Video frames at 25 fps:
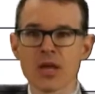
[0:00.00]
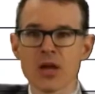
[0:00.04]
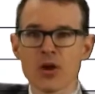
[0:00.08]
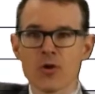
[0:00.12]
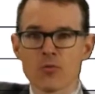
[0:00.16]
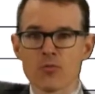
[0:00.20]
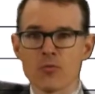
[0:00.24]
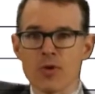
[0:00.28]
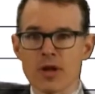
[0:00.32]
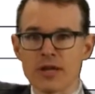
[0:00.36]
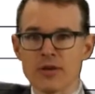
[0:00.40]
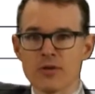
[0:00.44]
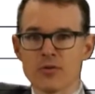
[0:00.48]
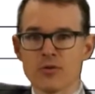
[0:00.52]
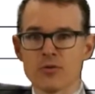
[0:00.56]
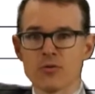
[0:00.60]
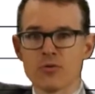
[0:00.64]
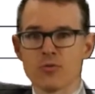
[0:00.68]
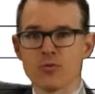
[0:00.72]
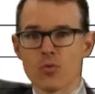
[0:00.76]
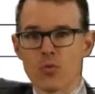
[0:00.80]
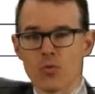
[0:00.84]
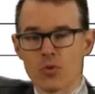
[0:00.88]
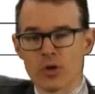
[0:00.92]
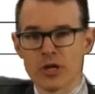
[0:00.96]

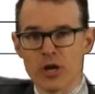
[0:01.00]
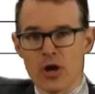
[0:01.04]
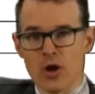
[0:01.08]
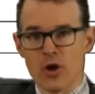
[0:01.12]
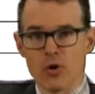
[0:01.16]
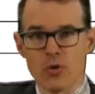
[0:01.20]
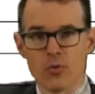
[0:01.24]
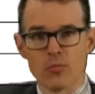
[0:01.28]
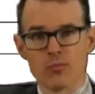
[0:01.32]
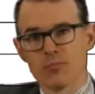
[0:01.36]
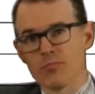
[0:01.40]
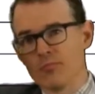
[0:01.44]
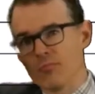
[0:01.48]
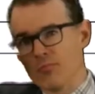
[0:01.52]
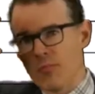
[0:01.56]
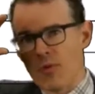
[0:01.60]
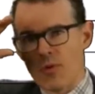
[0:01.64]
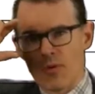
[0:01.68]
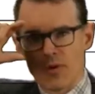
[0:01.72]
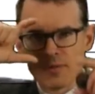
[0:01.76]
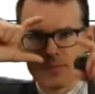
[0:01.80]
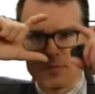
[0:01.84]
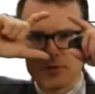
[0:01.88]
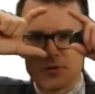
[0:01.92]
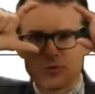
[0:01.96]
written,
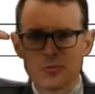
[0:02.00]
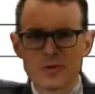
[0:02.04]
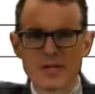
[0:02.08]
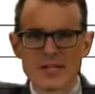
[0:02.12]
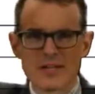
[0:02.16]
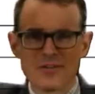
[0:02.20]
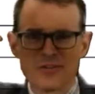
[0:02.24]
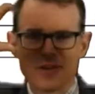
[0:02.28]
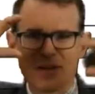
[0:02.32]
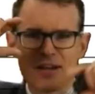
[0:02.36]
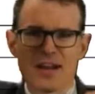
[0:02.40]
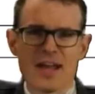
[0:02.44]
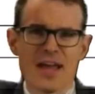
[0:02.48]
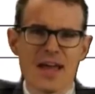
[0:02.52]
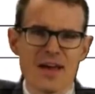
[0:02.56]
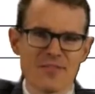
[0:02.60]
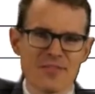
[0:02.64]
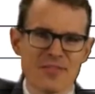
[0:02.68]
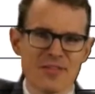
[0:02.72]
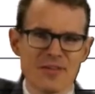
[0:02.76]
well, in between you're going to have